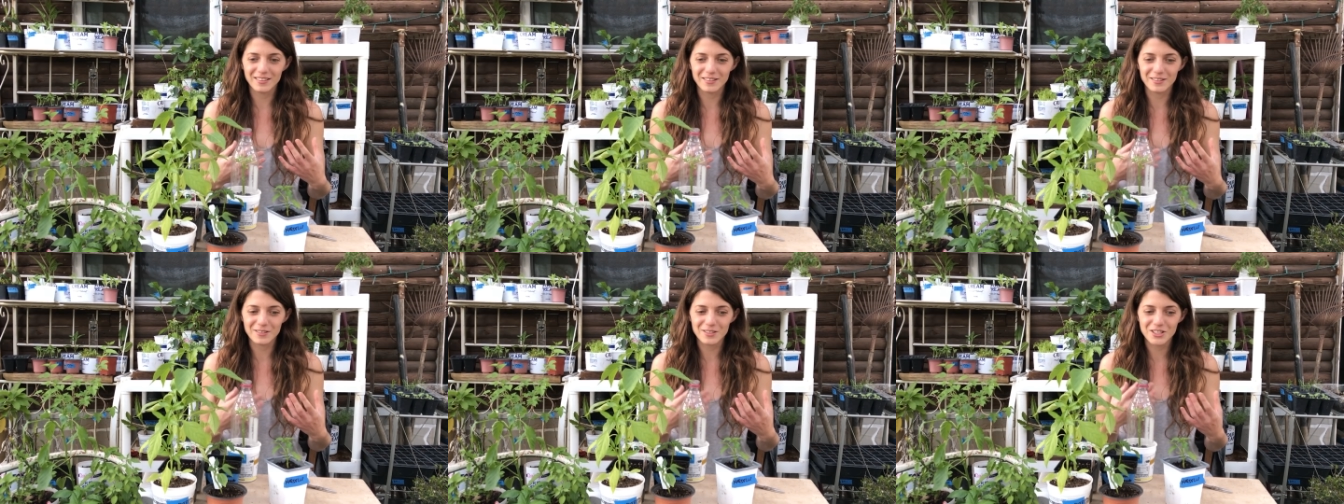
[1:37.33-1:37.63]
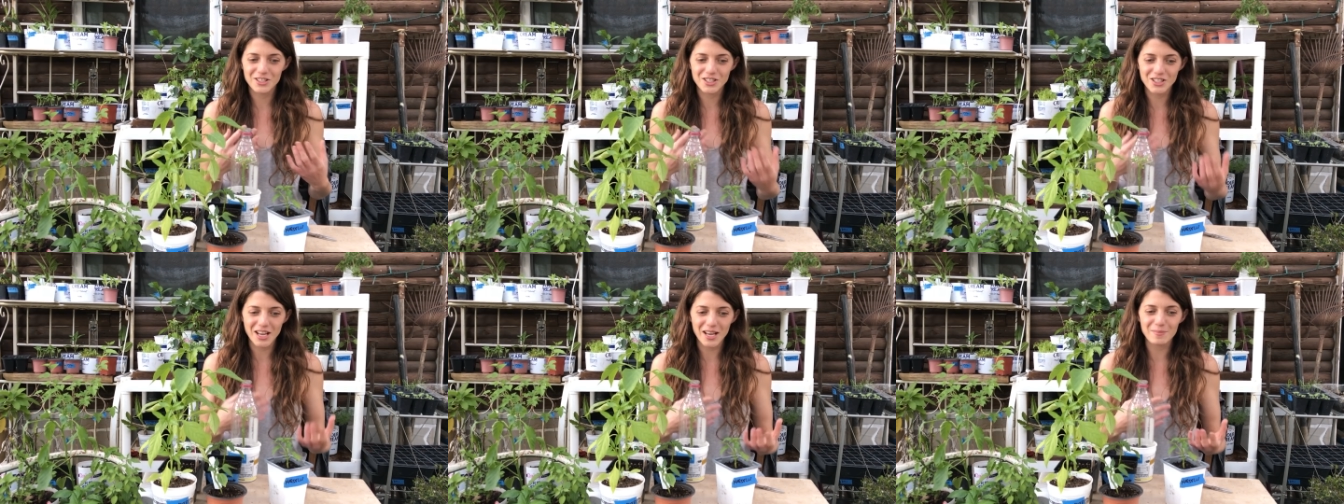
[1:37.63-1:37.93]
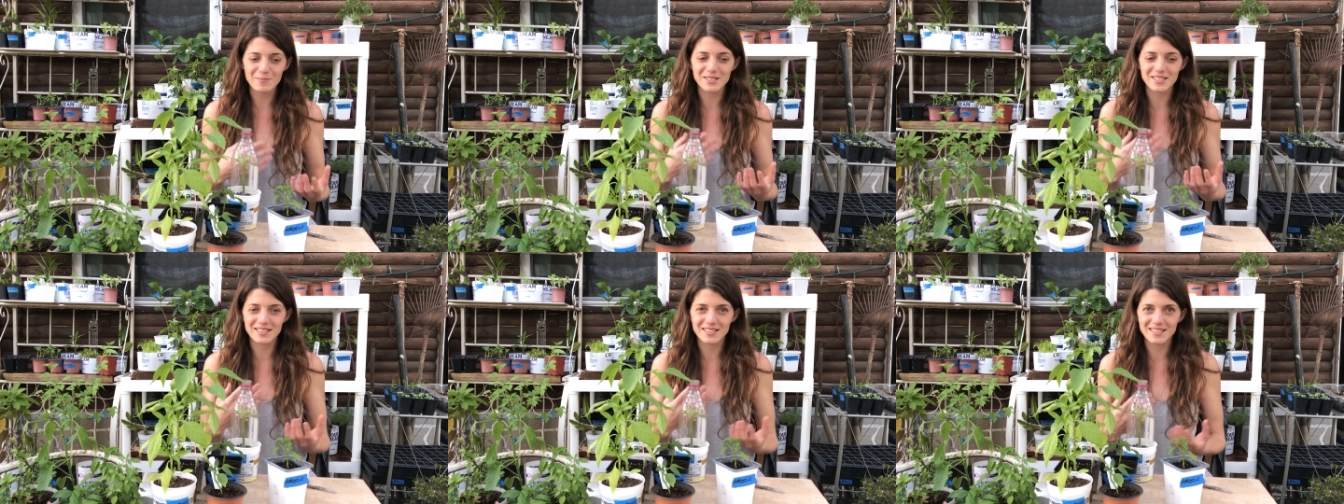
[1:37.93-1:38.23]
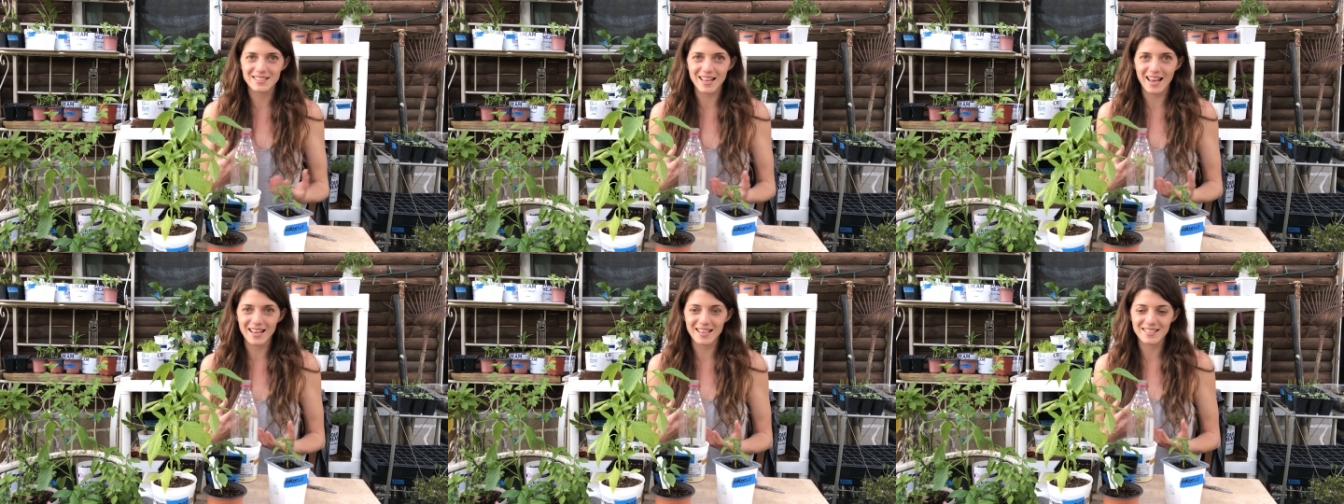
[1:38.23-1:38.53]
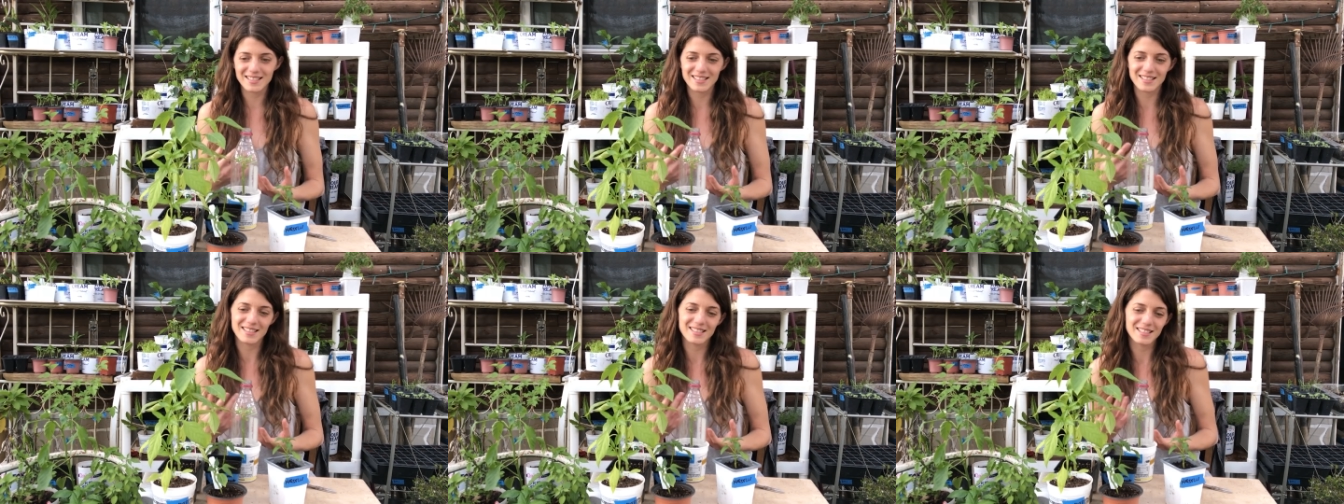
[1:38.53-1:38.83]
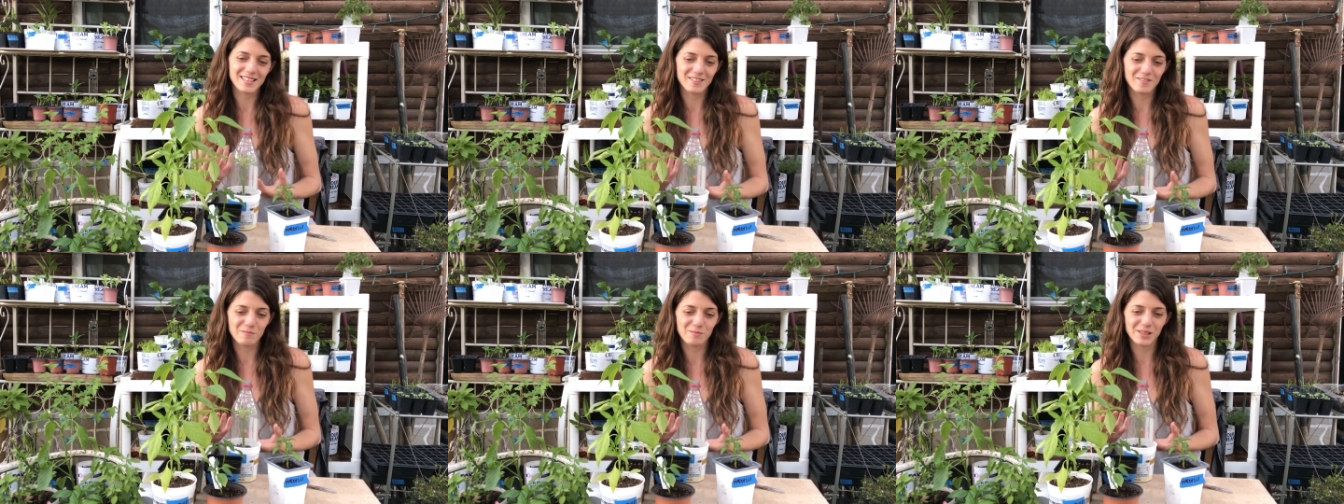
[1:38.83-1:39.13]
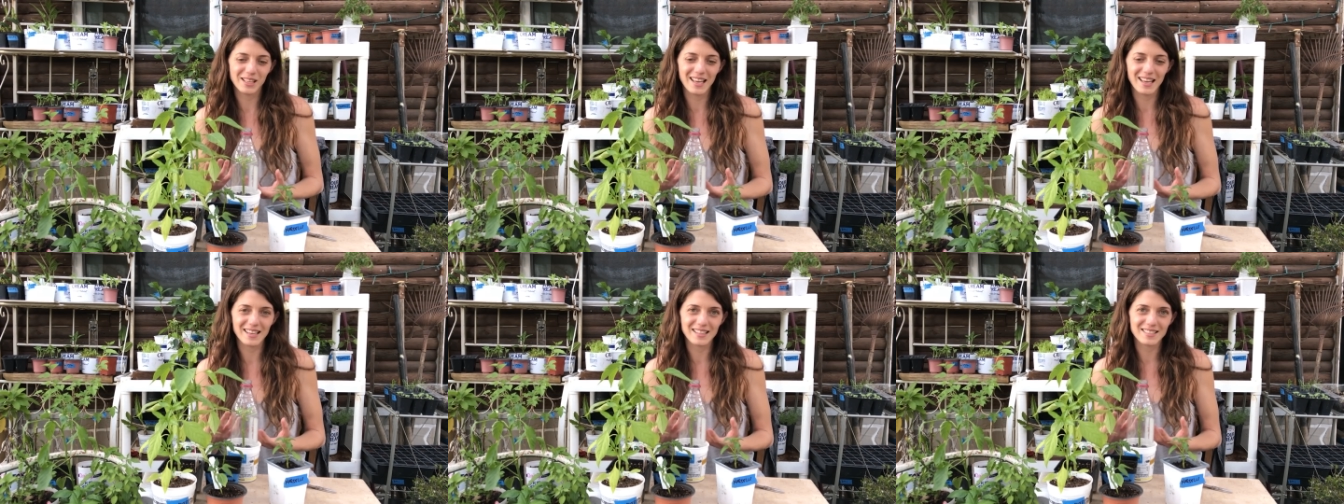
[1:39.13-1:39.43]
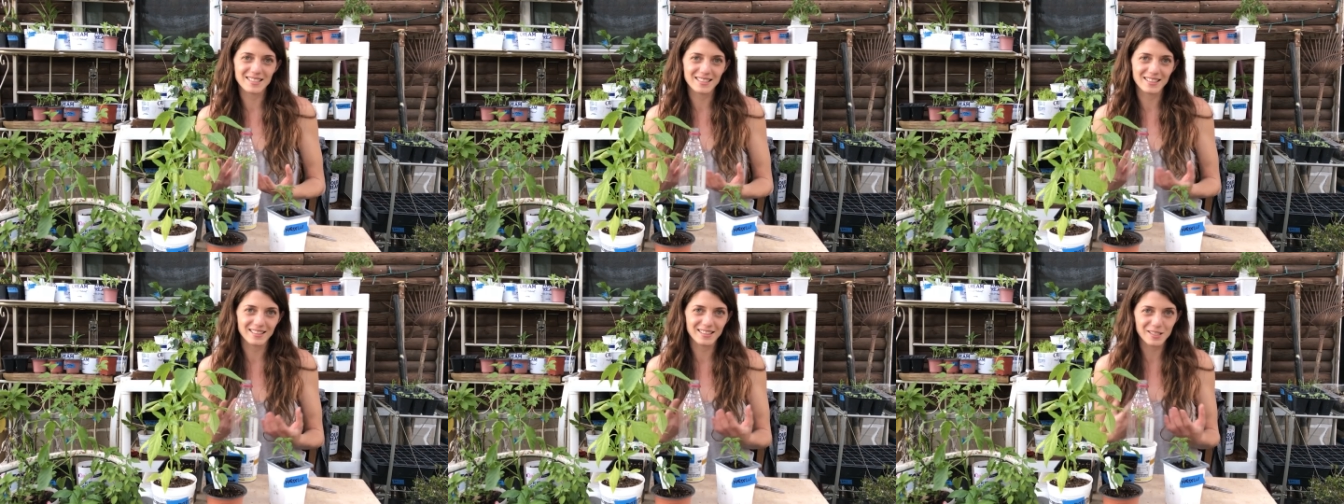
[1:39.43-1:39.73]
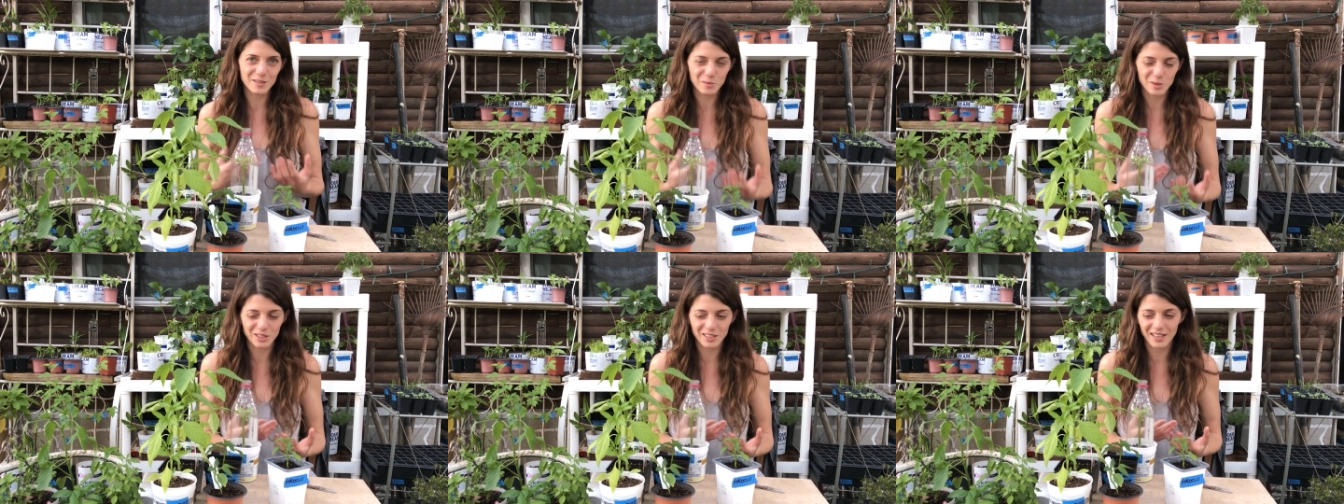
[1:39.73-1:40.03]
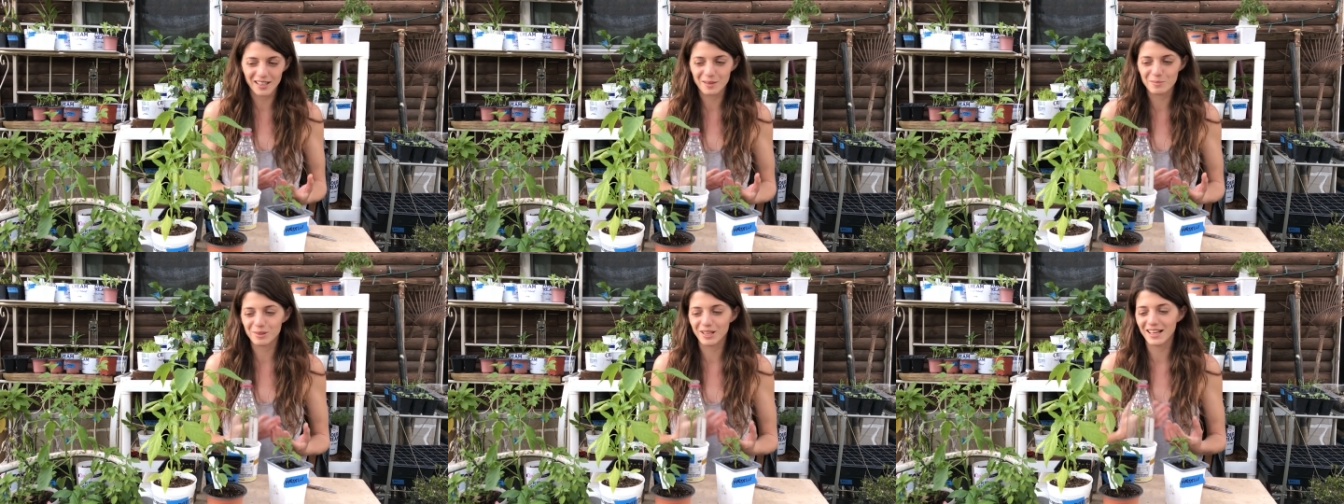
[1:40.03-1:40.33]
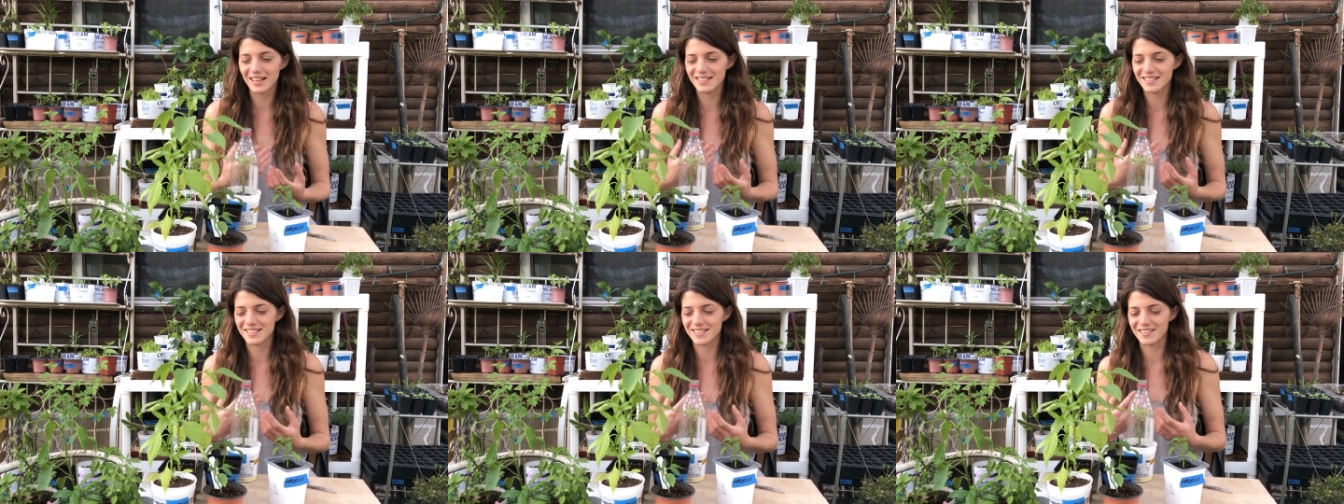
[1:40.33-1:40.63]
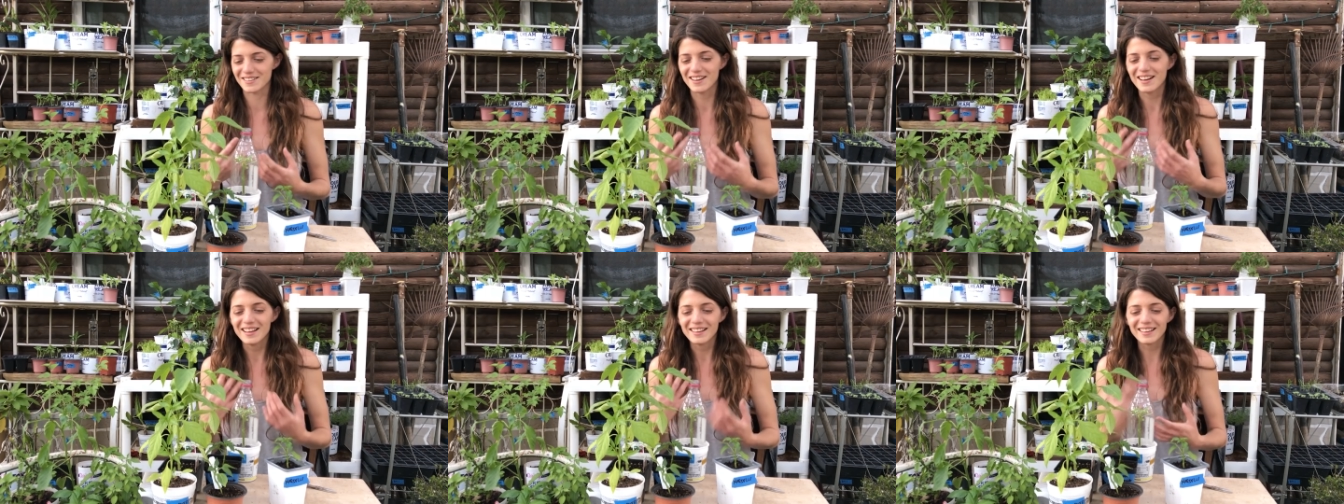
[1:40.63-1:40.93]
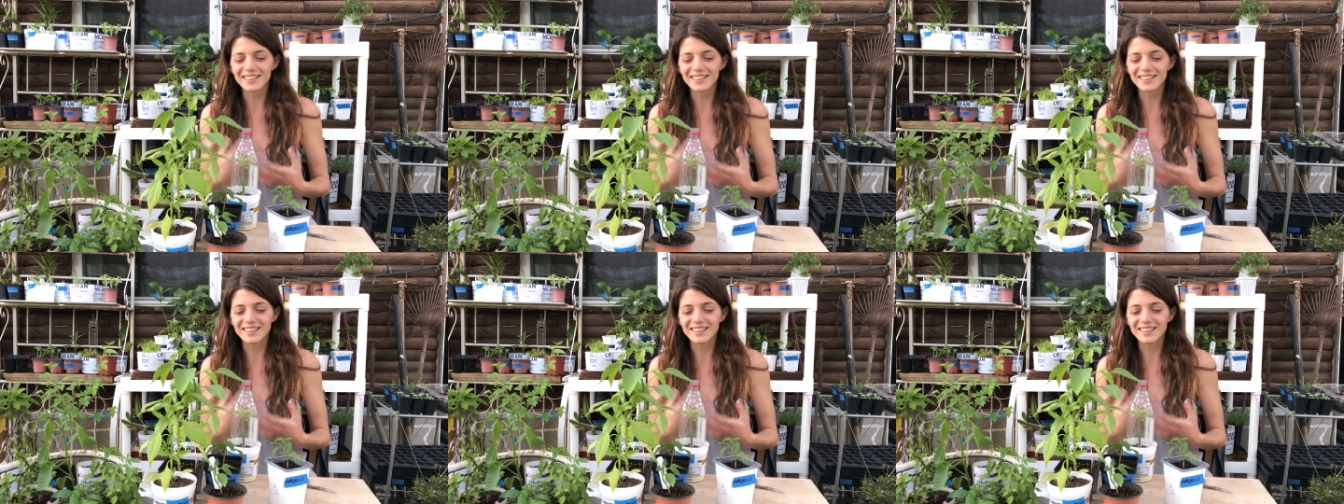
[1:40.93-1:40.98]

know shapes and sizes of plants that this would not apply to?